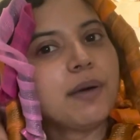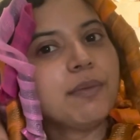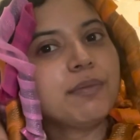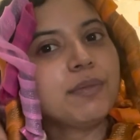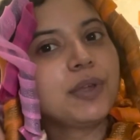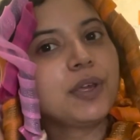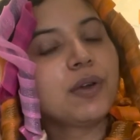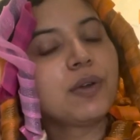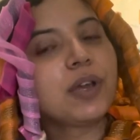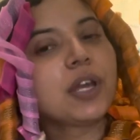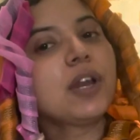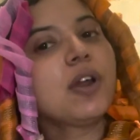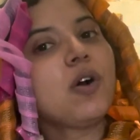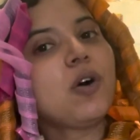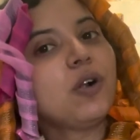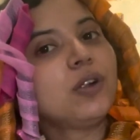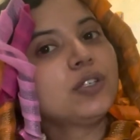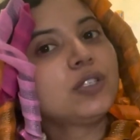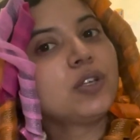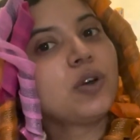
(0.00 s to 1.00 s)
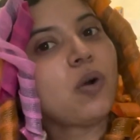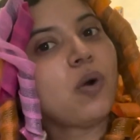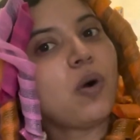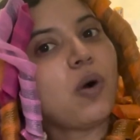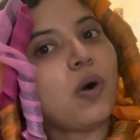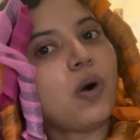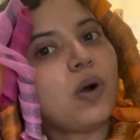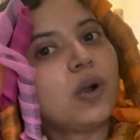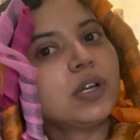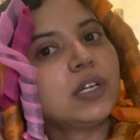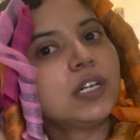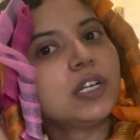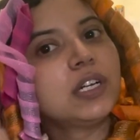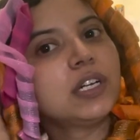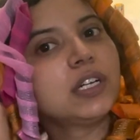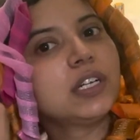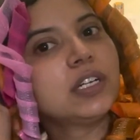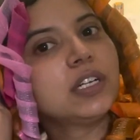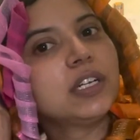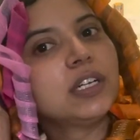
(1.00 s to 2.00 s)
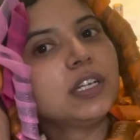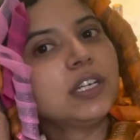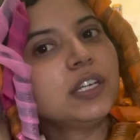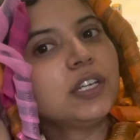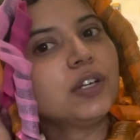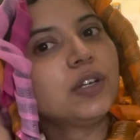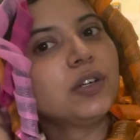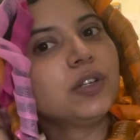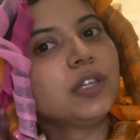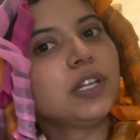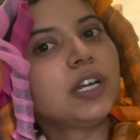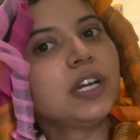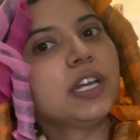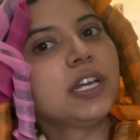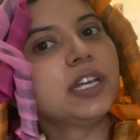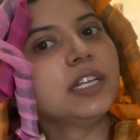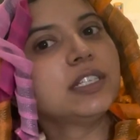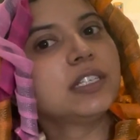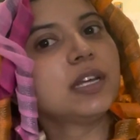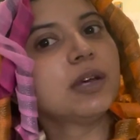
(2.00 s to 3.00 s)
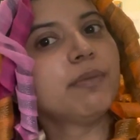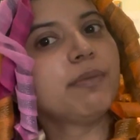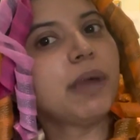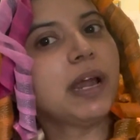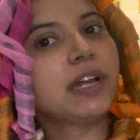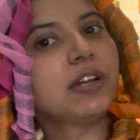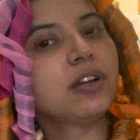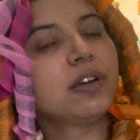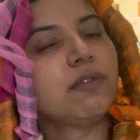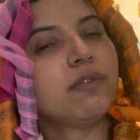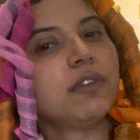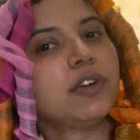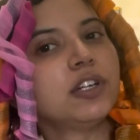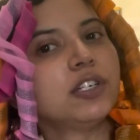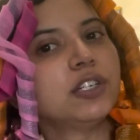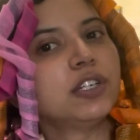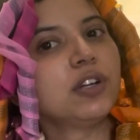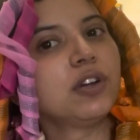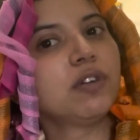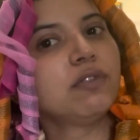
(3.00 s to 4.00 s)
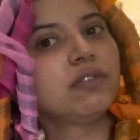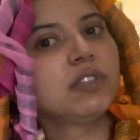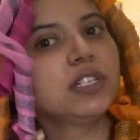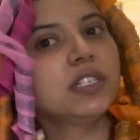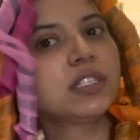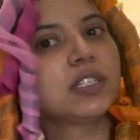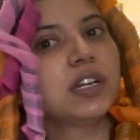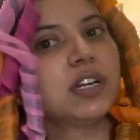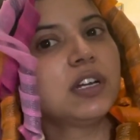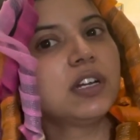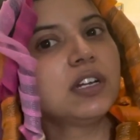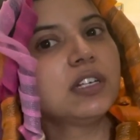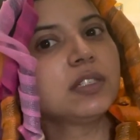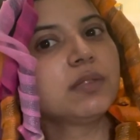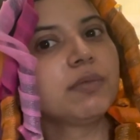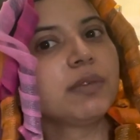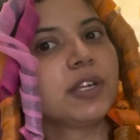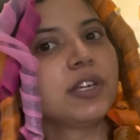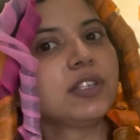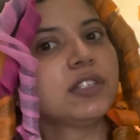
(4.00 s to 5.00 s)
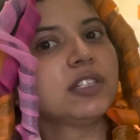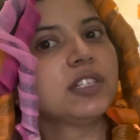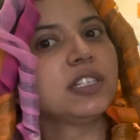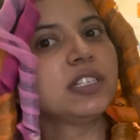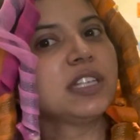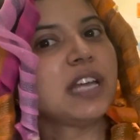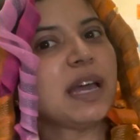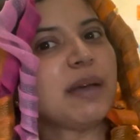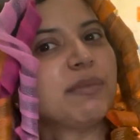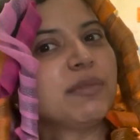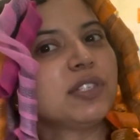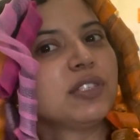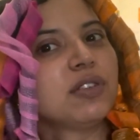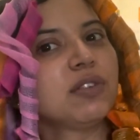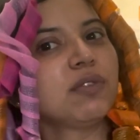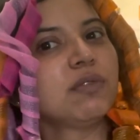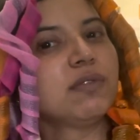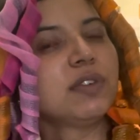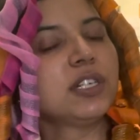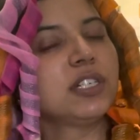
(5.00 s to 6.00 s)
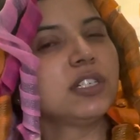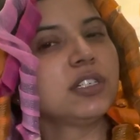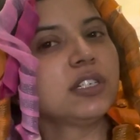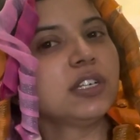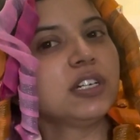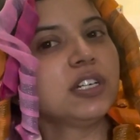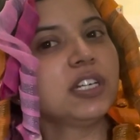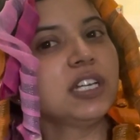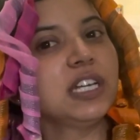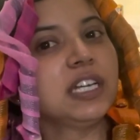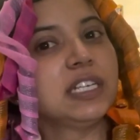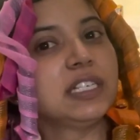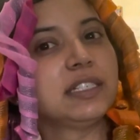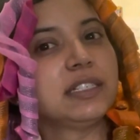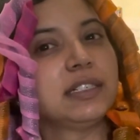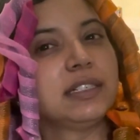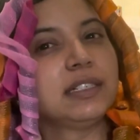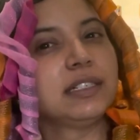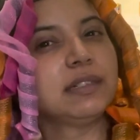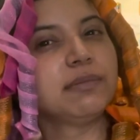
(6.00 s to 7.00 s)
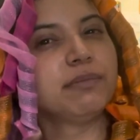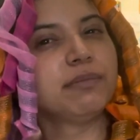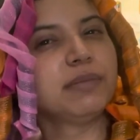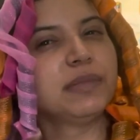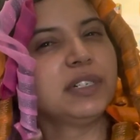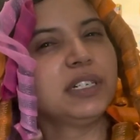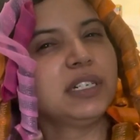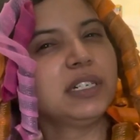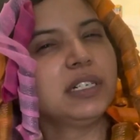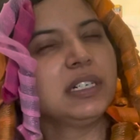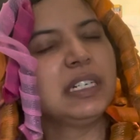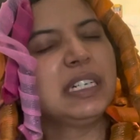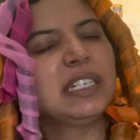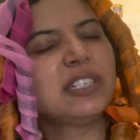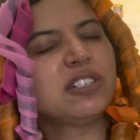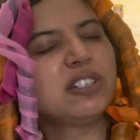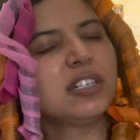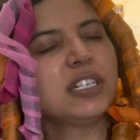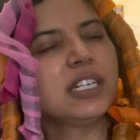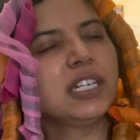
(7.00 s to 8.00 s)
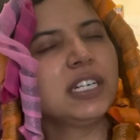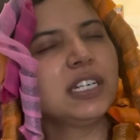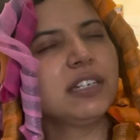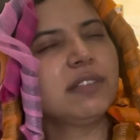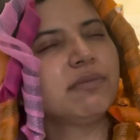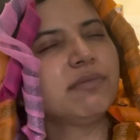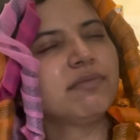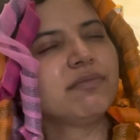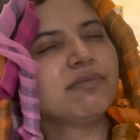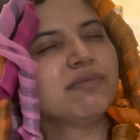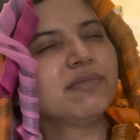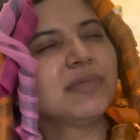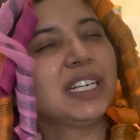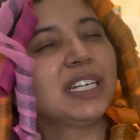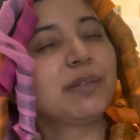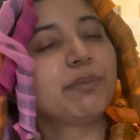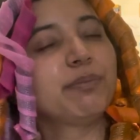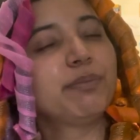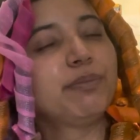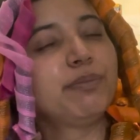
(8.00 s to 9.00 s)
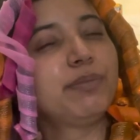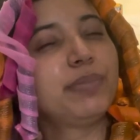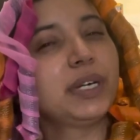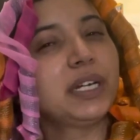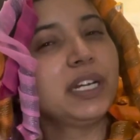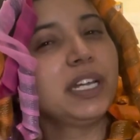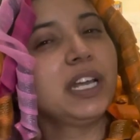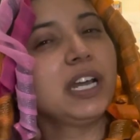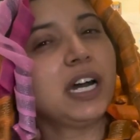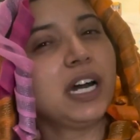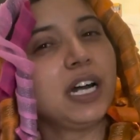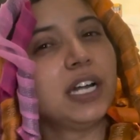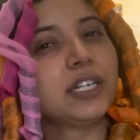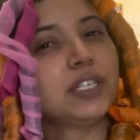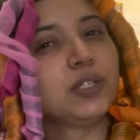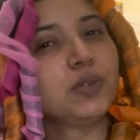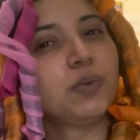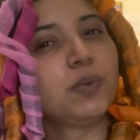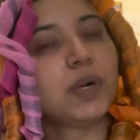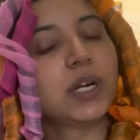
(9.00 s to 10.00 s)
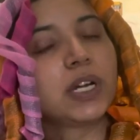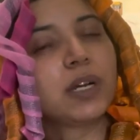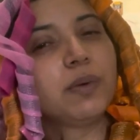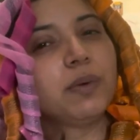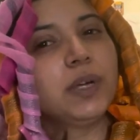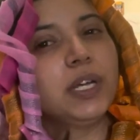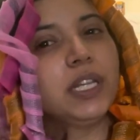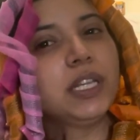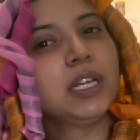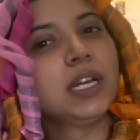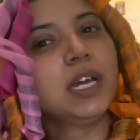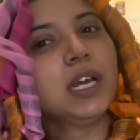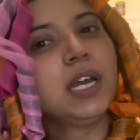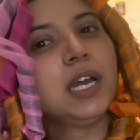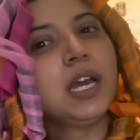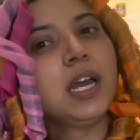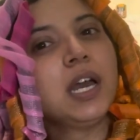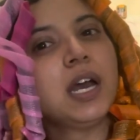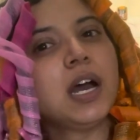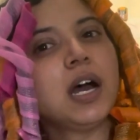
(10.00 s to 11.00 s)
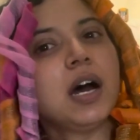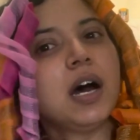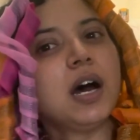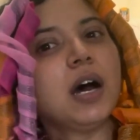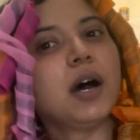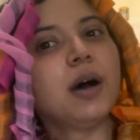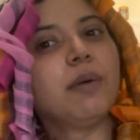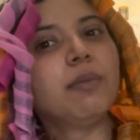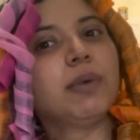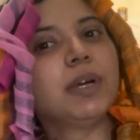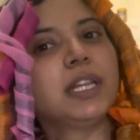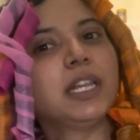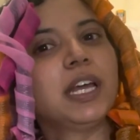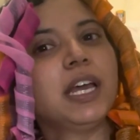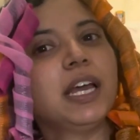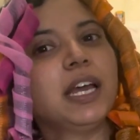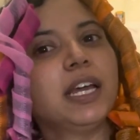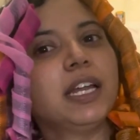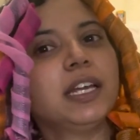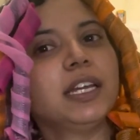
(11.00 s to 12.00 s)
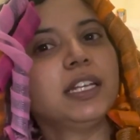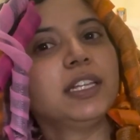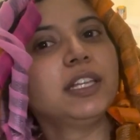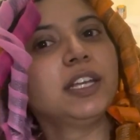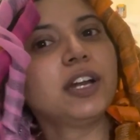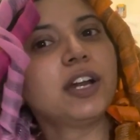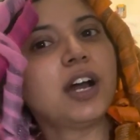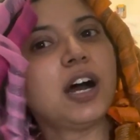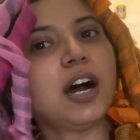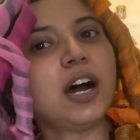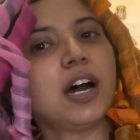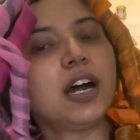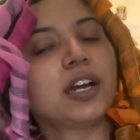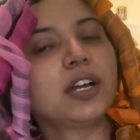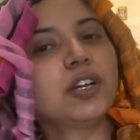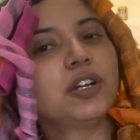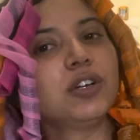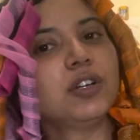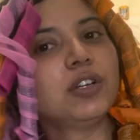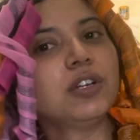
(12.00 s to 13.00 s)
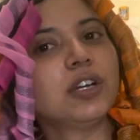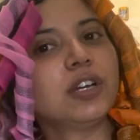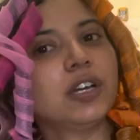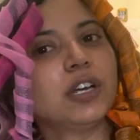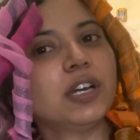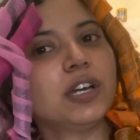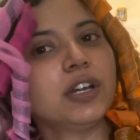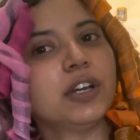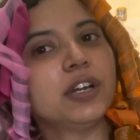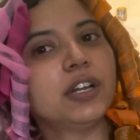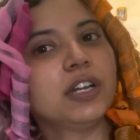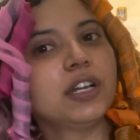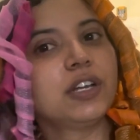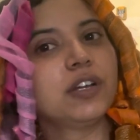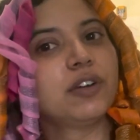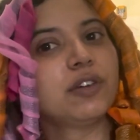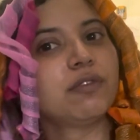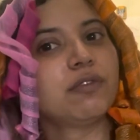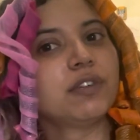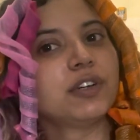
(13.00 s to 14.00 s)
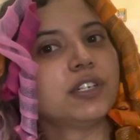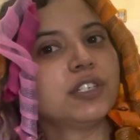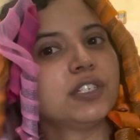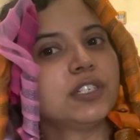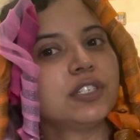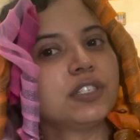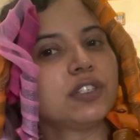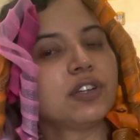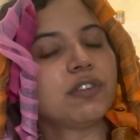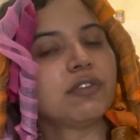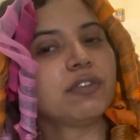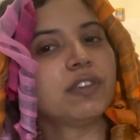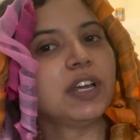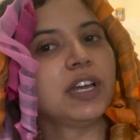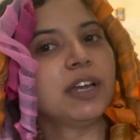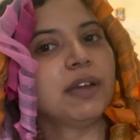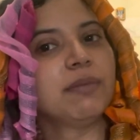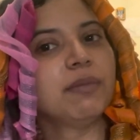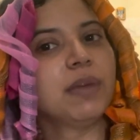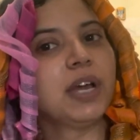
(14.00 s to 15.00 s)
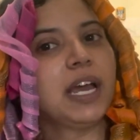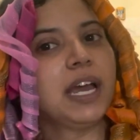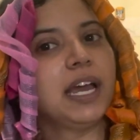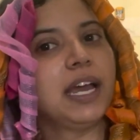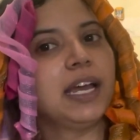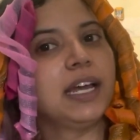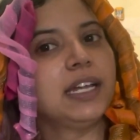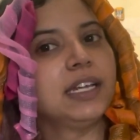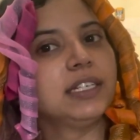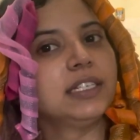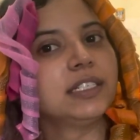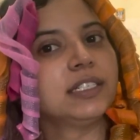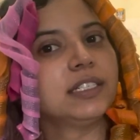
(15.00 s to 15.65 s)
you can also order, there is a better version of these curlers, because this Amazon version is literally like pretty hard to work with. But then there are good, really good versions of them, and